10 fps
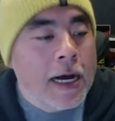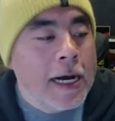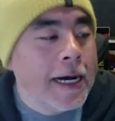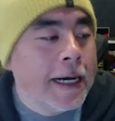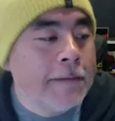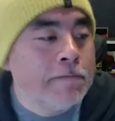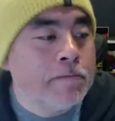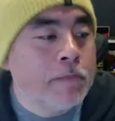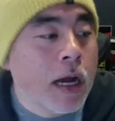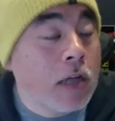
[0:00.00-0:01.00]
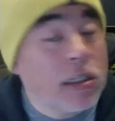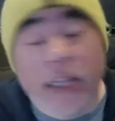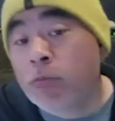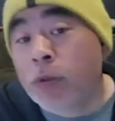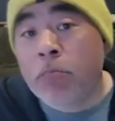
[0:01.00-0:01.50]
I also
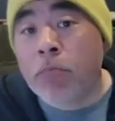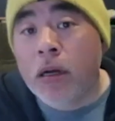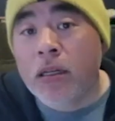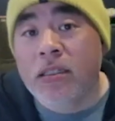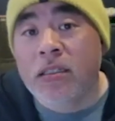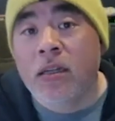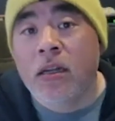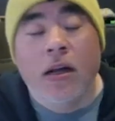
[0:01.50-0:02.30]
like to read books.